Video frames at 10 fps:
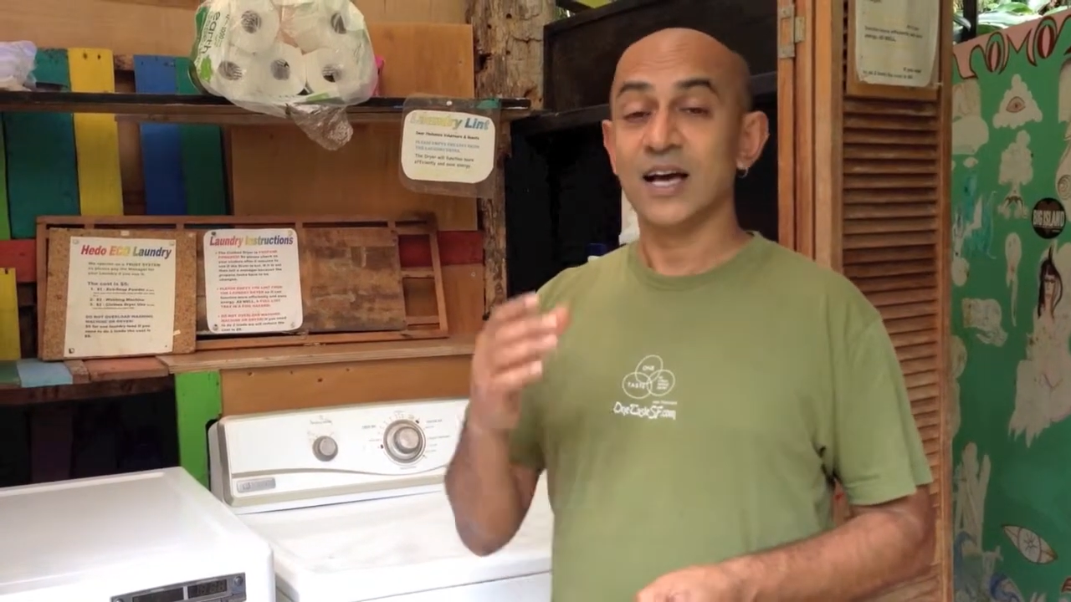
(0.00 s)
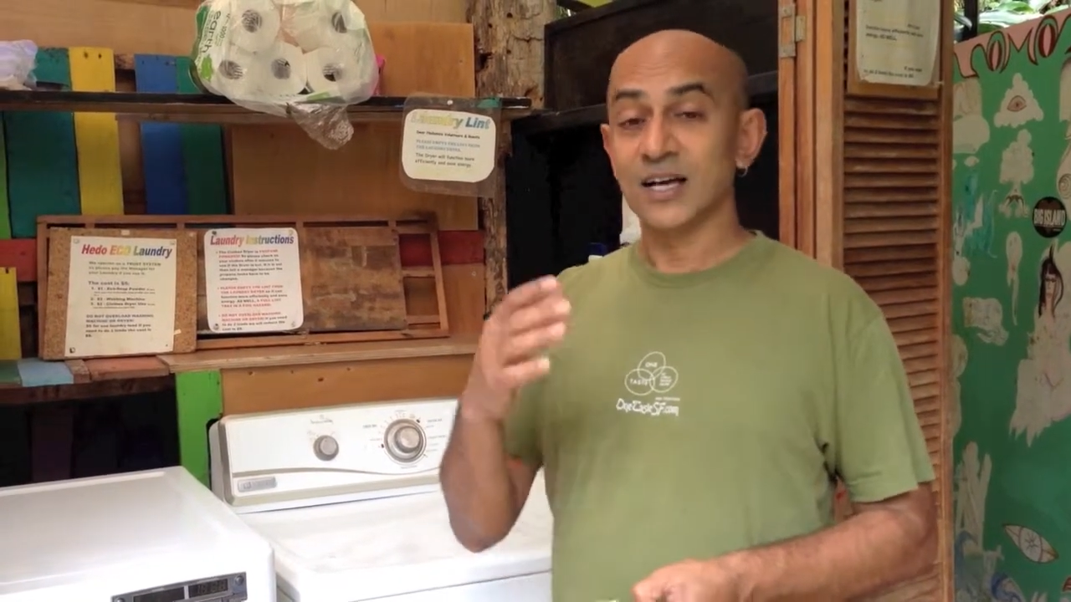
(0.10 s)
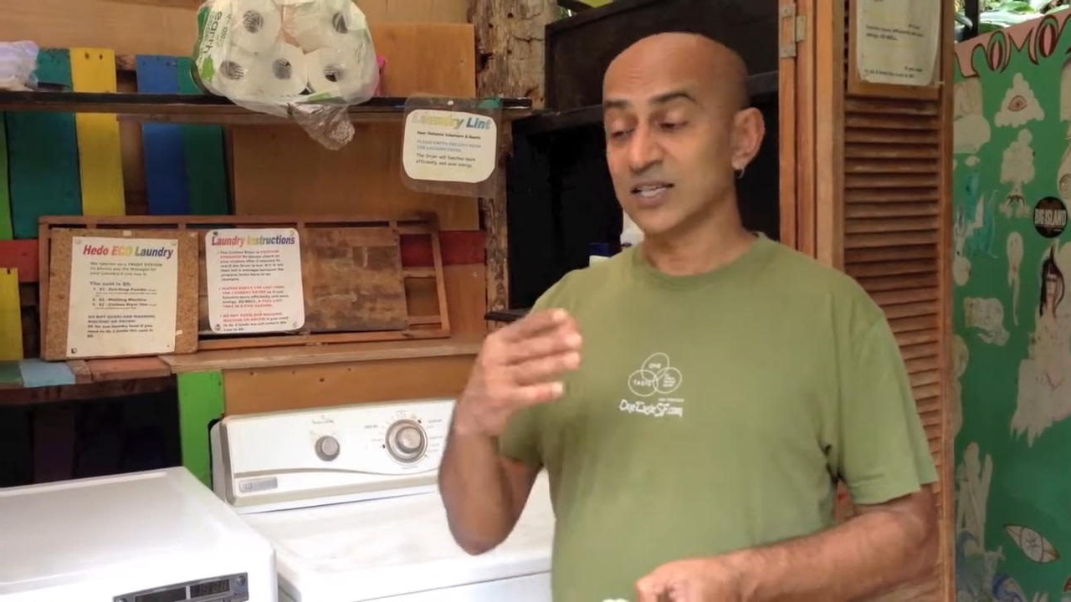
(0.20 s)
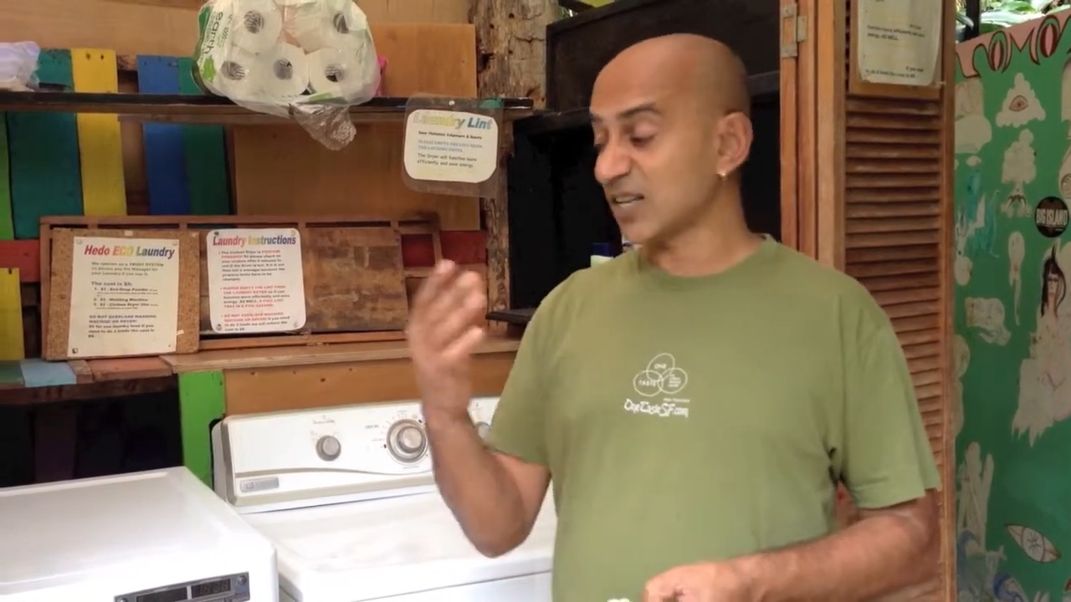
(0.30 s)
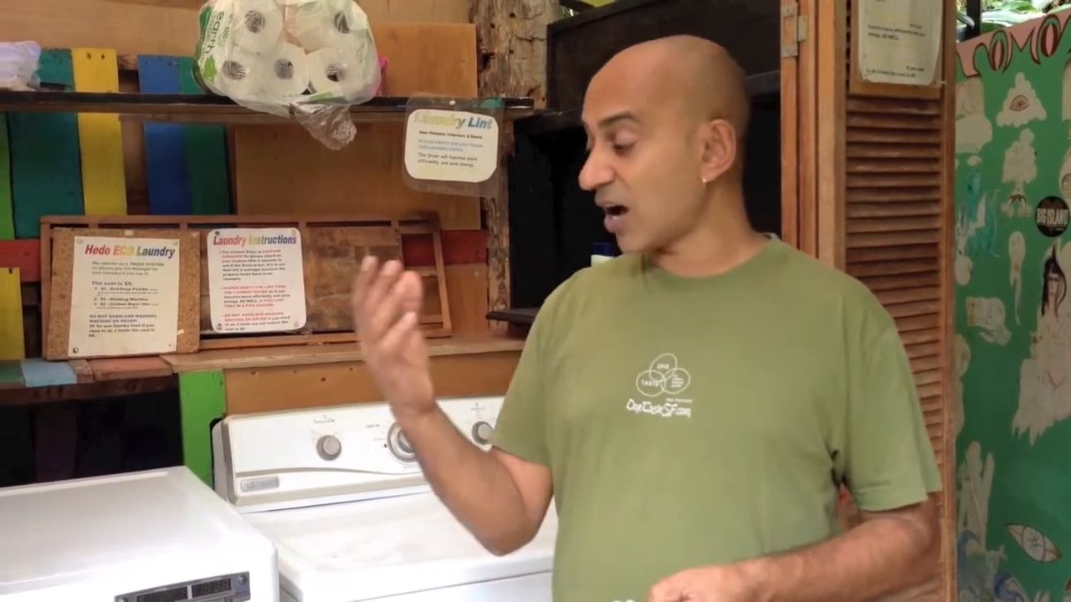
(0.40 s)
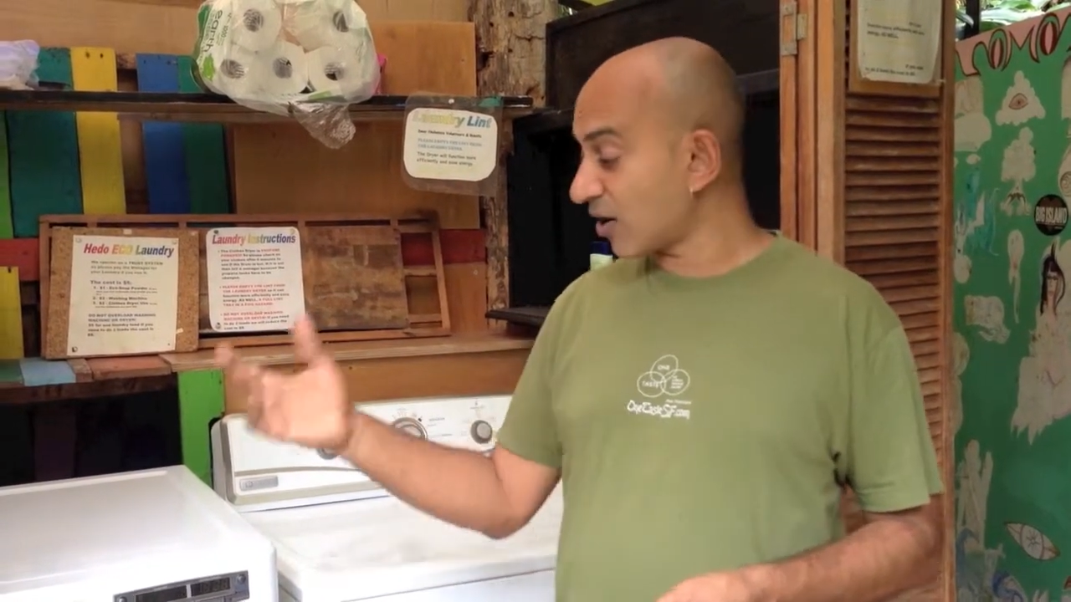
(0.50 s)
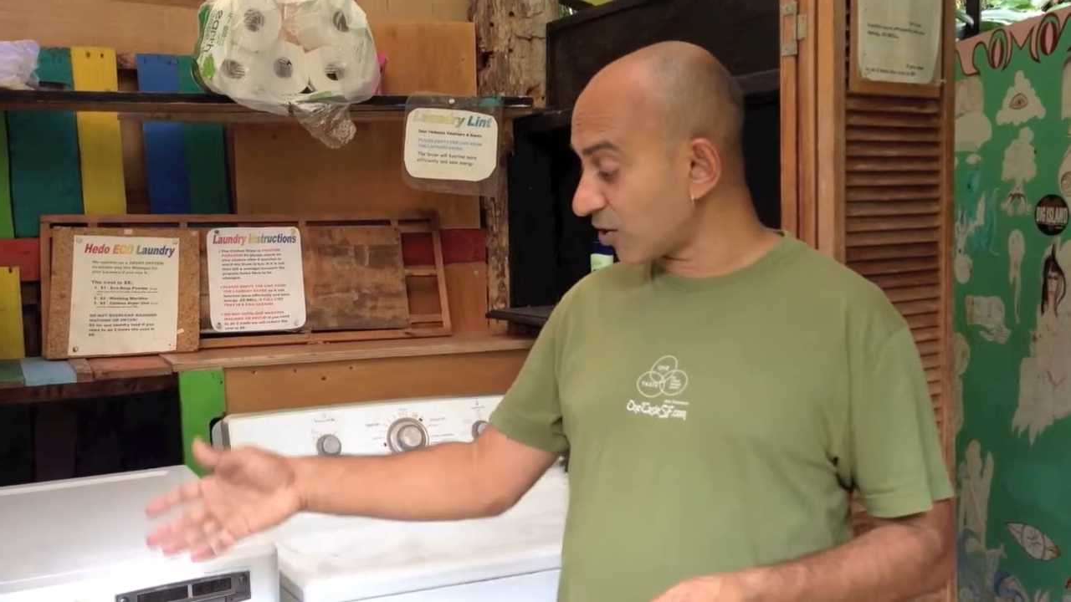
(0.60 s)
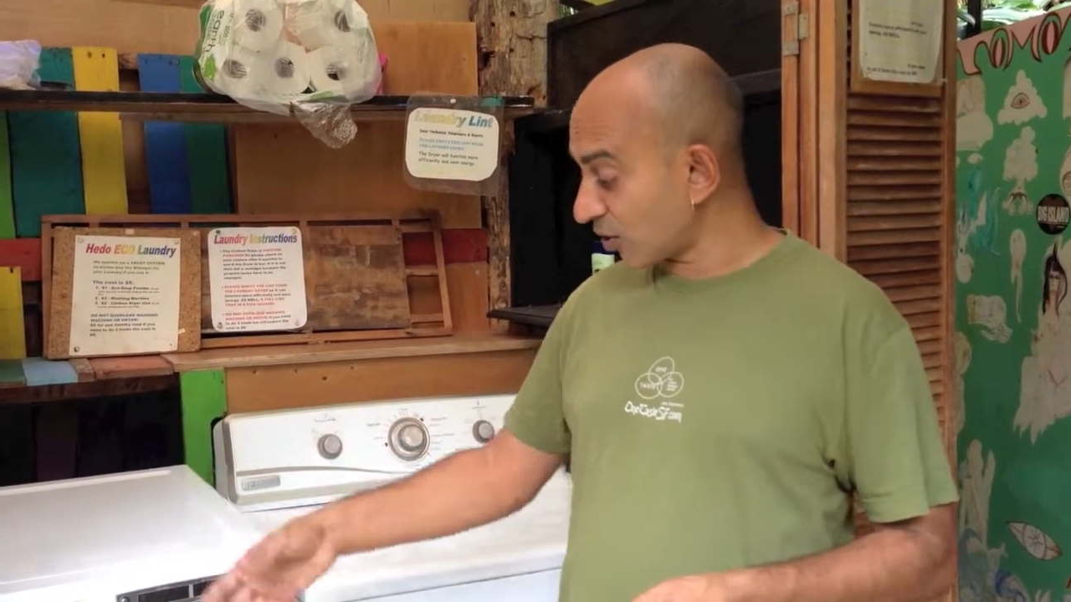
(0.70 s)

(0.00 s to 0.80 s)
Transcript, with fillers: Because our